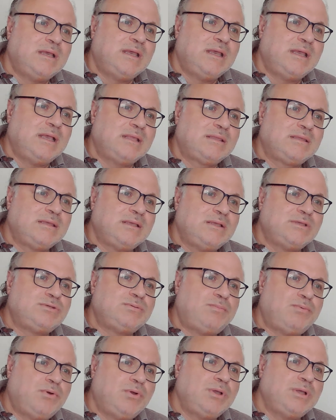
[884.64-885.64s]
at
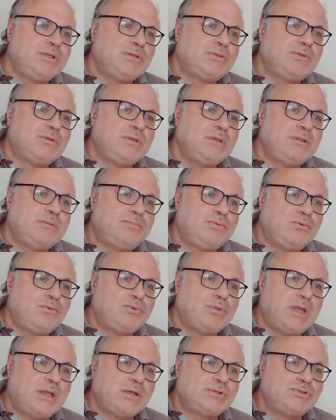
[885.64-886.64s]
each point in
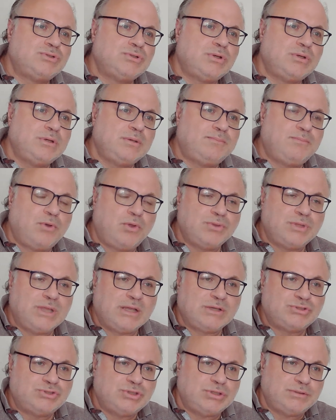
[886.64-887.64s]

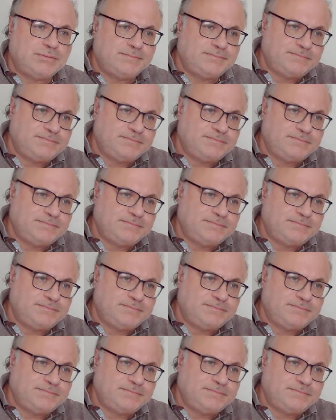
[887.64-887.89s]
production.